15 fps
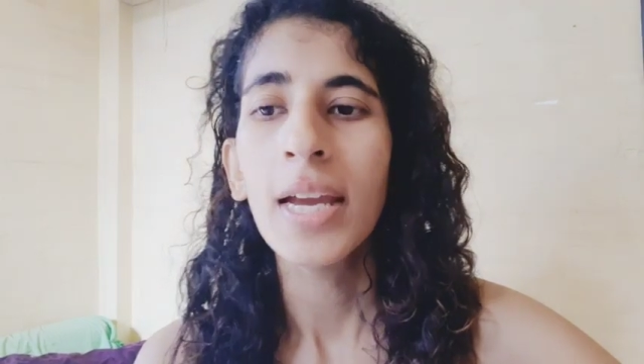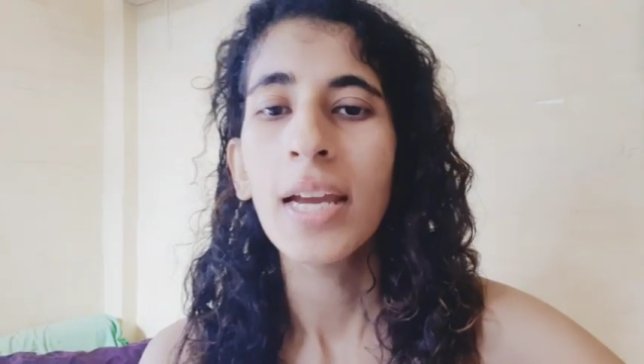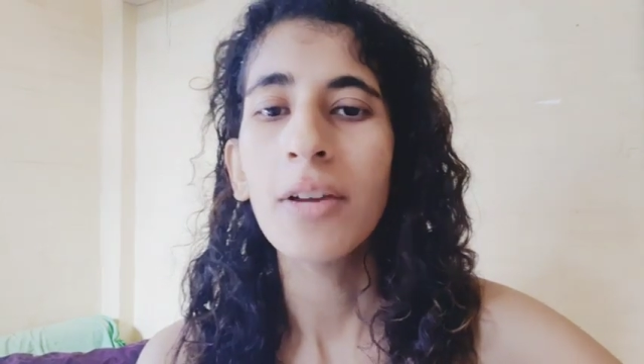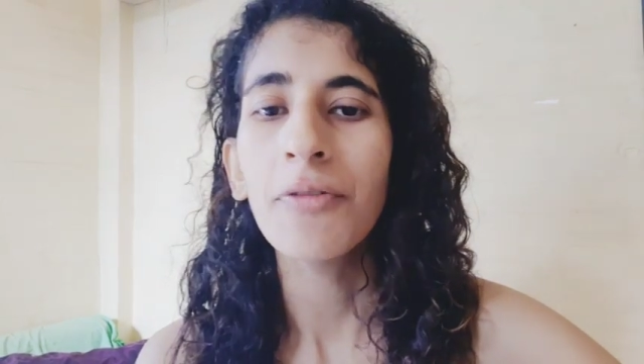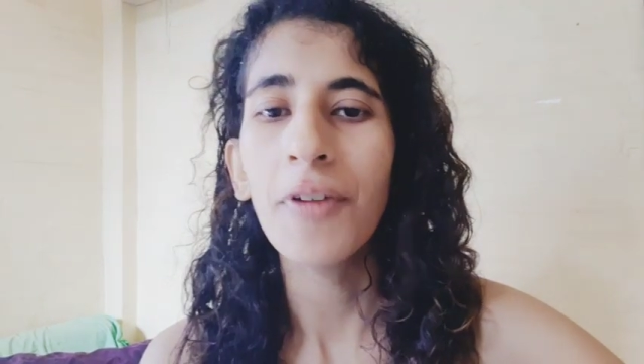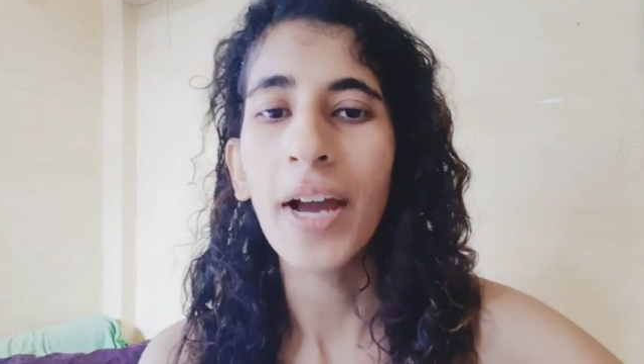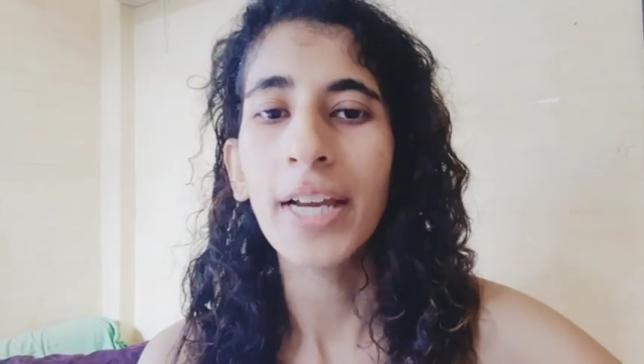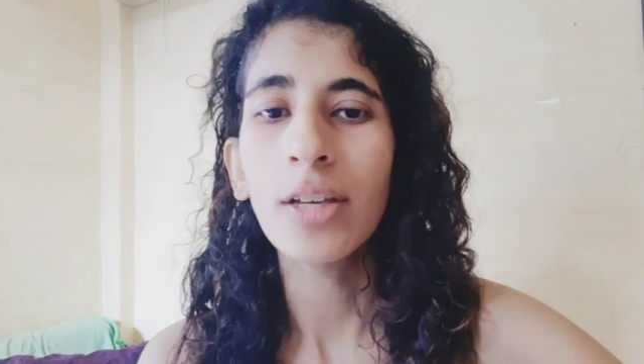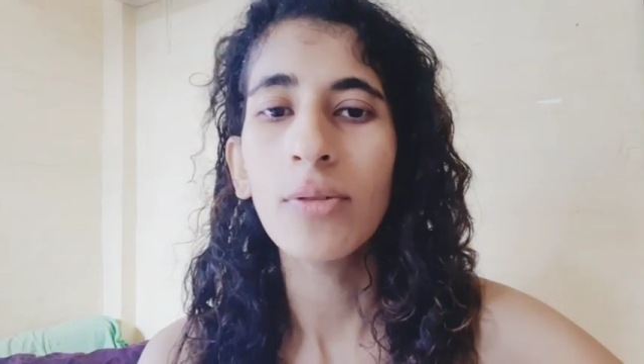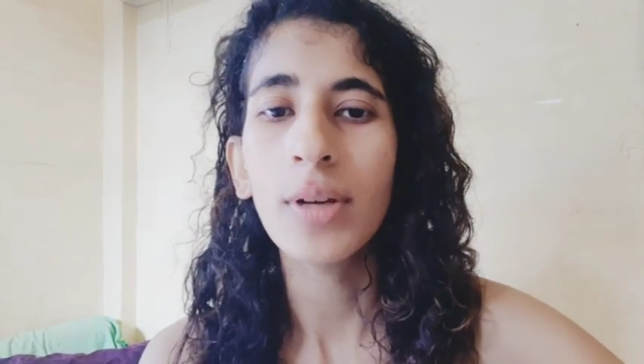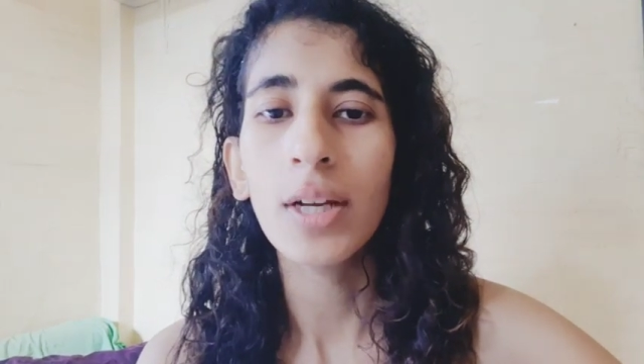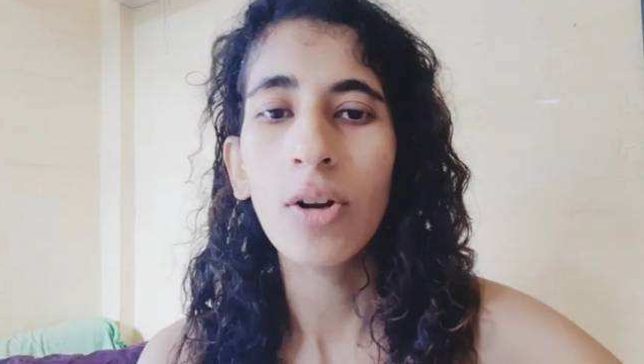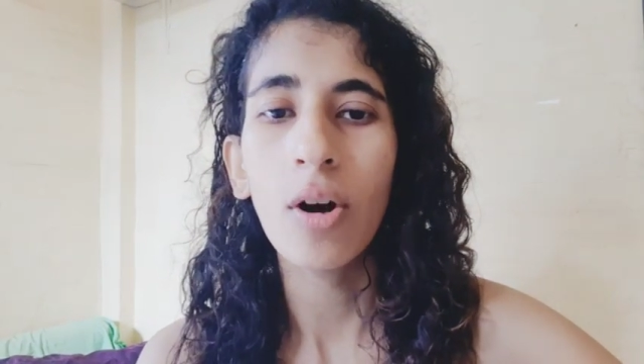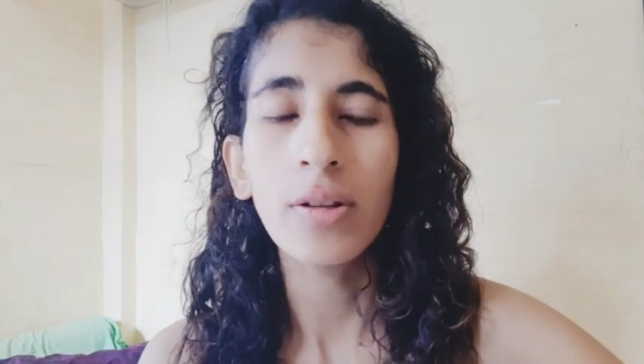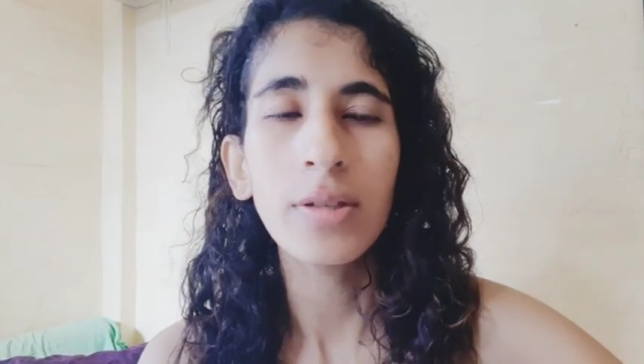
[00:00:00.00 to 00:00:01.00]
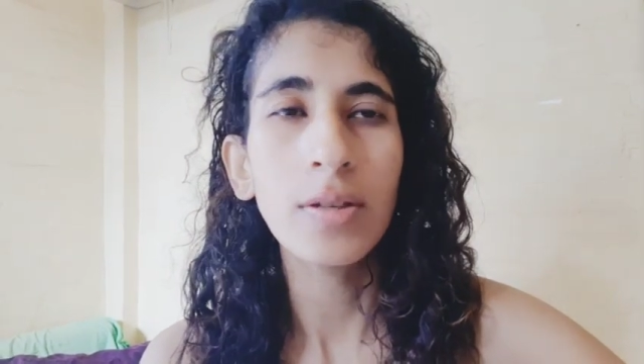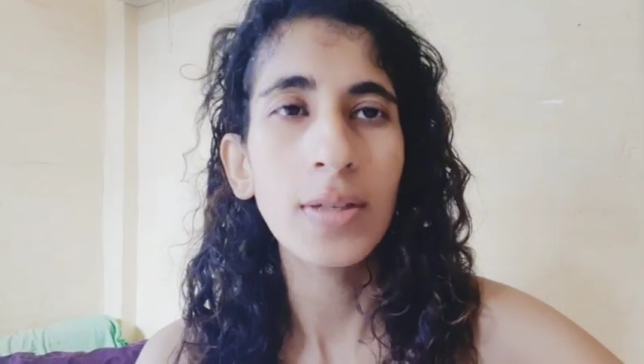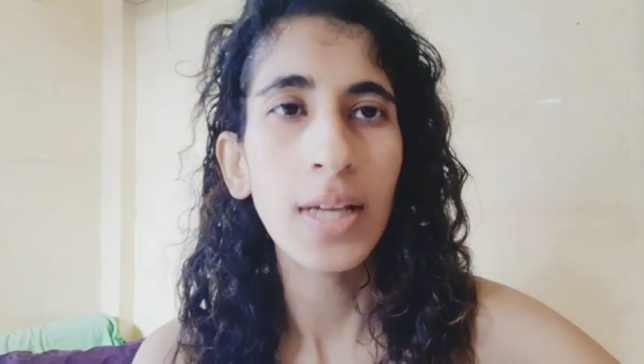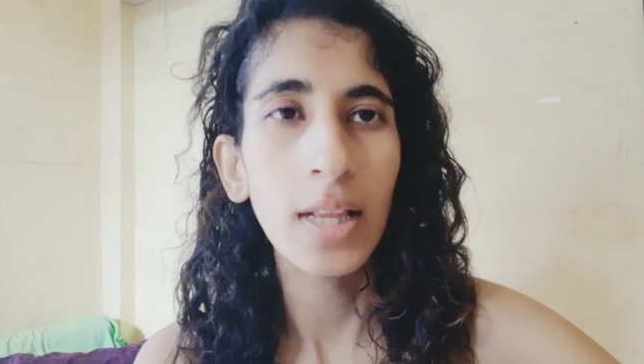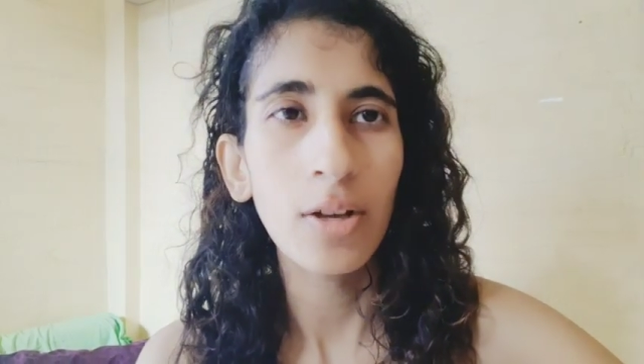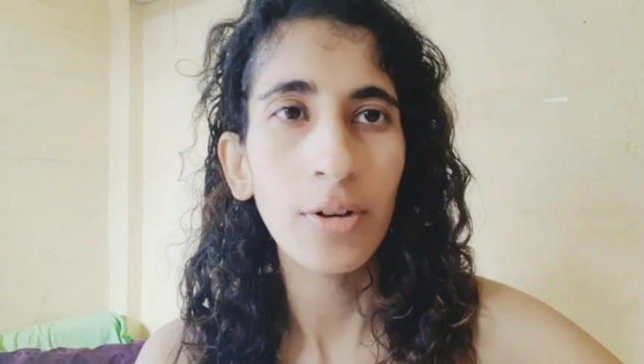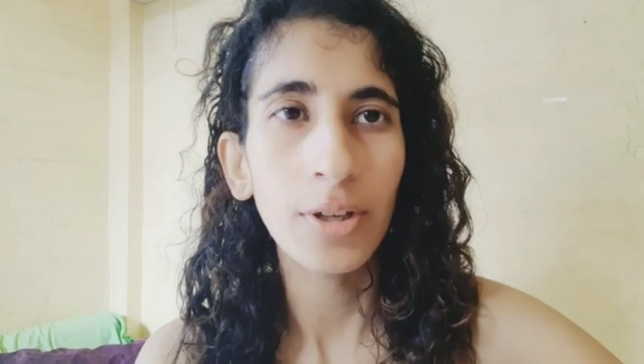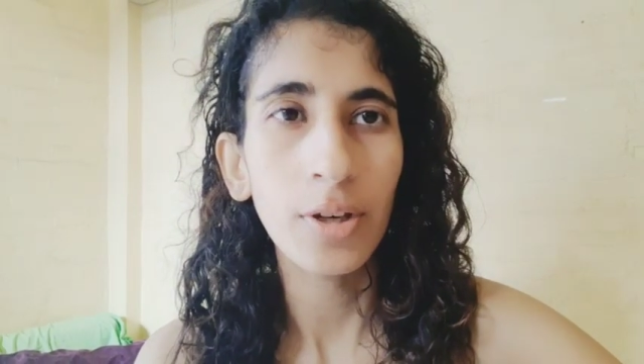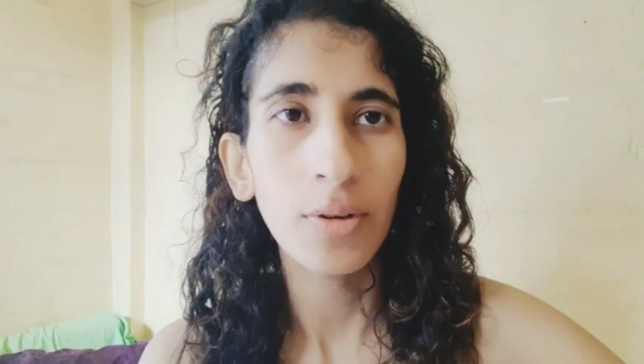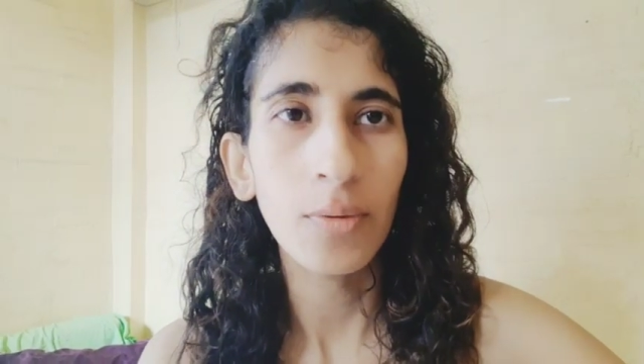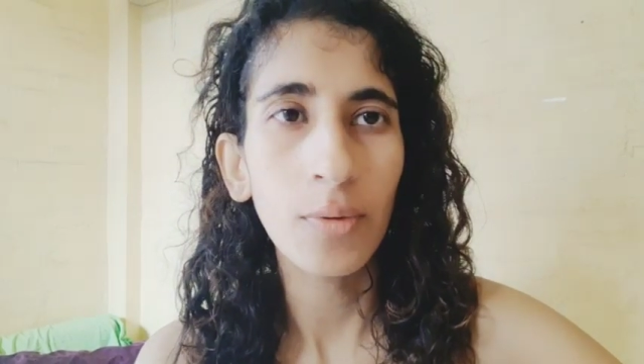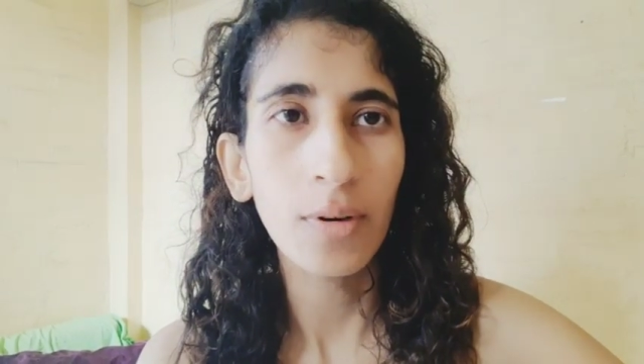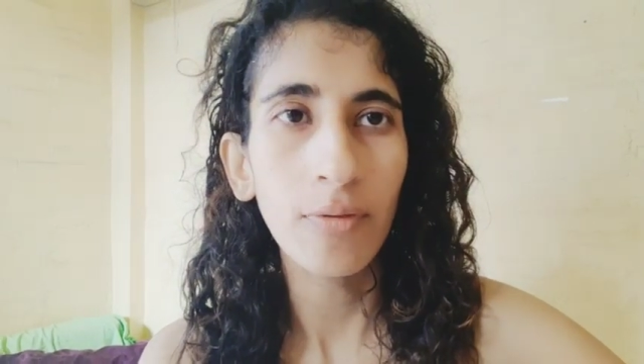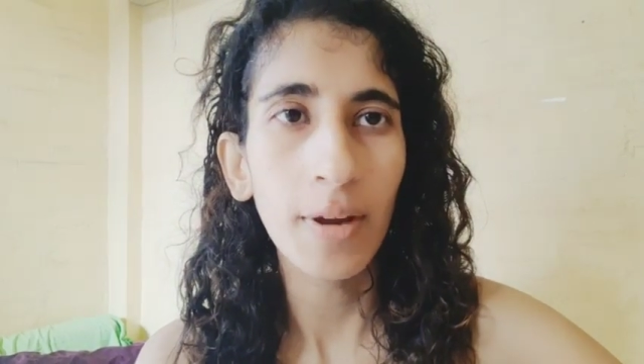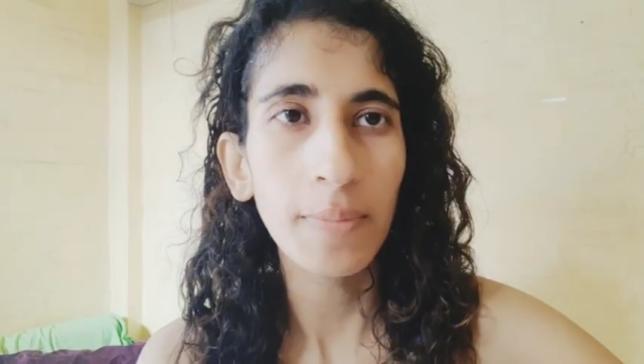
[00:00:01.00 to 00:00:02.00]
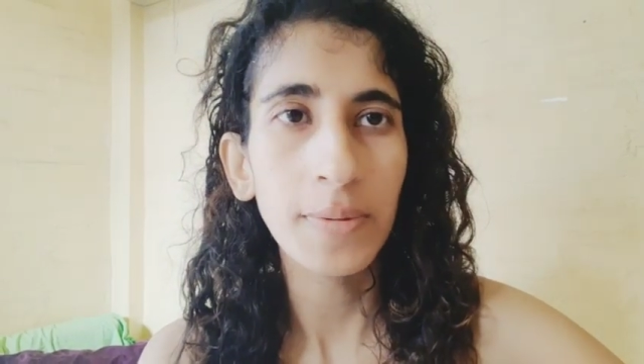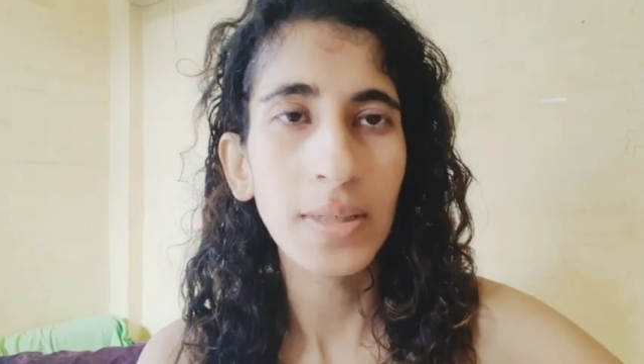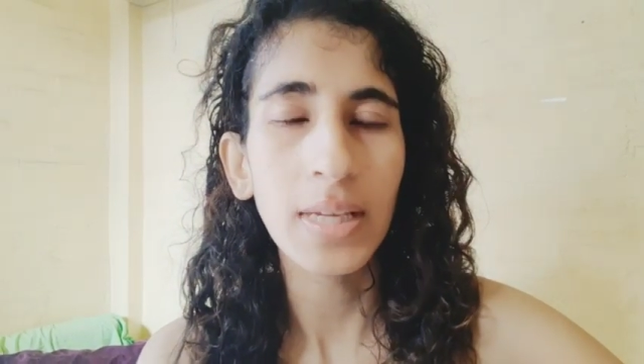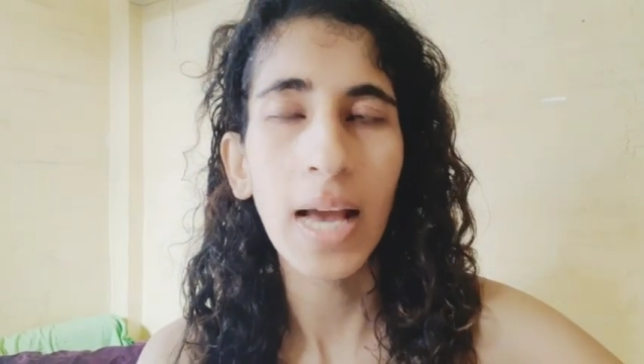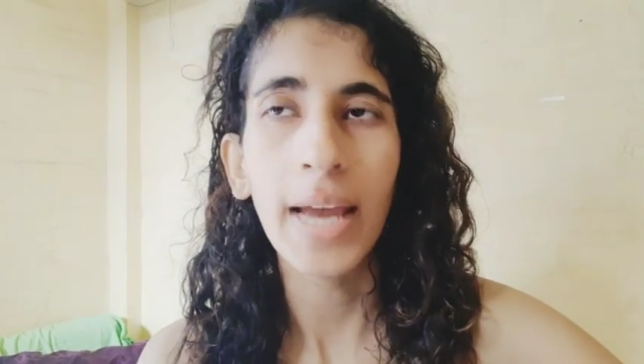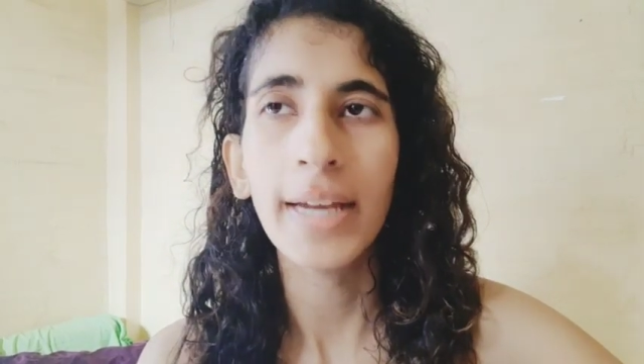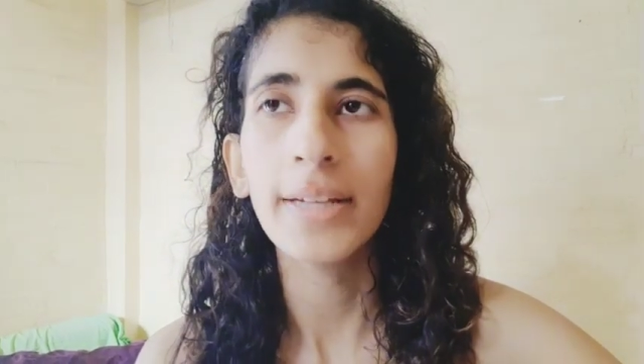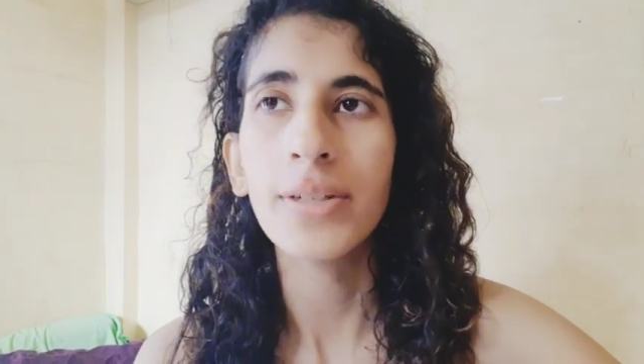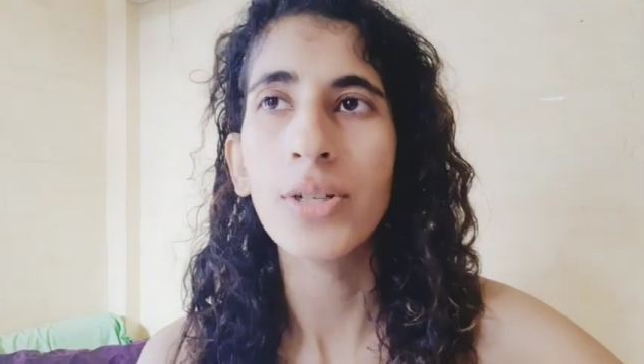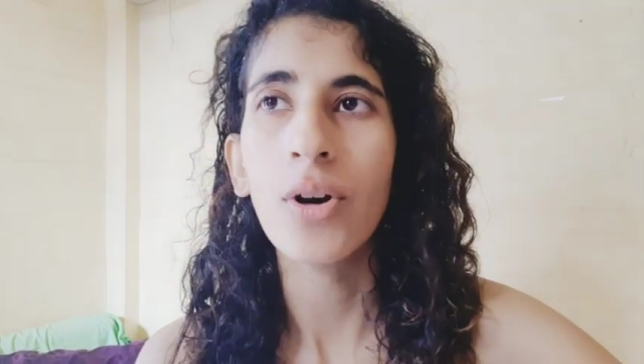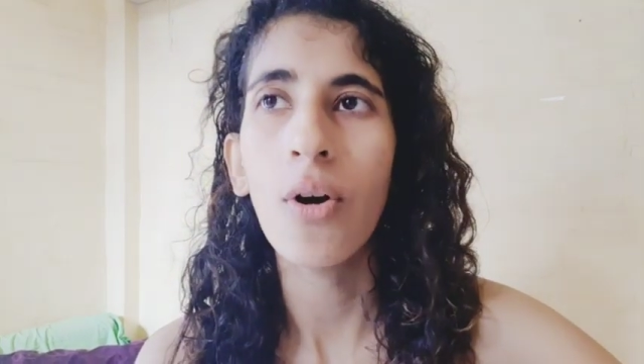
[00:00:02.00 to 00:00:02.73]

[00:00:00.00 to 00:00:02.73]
in fact you can also sell on your own website